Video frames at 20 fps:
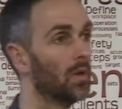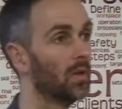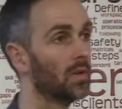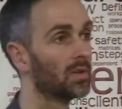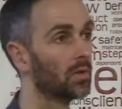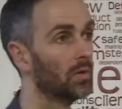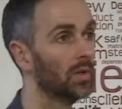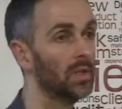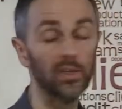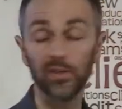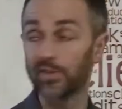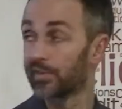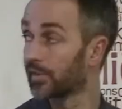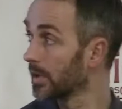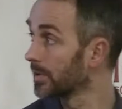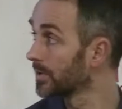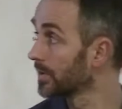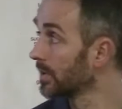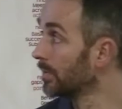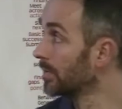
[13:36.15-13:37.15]
So each
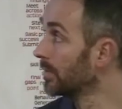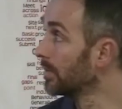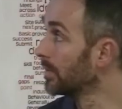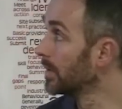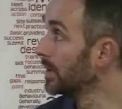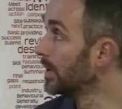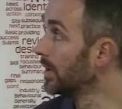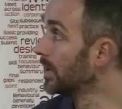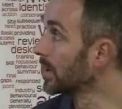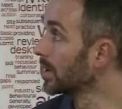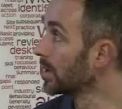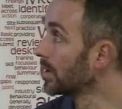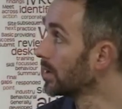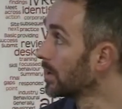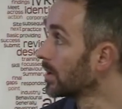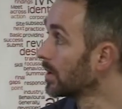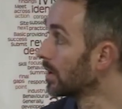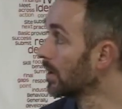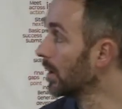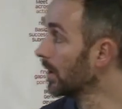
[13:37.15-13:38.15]
system here,
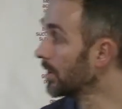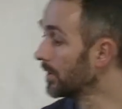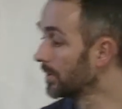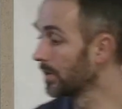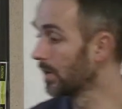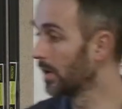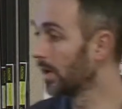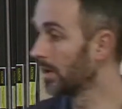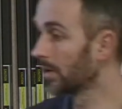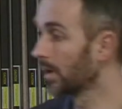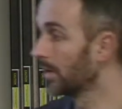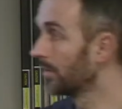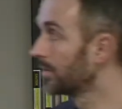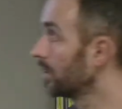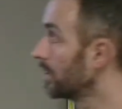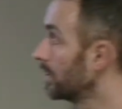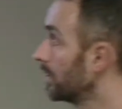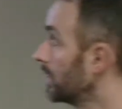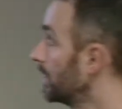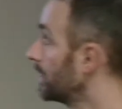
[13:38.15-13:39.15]
so I'll
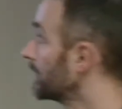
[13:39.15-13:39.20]
give you an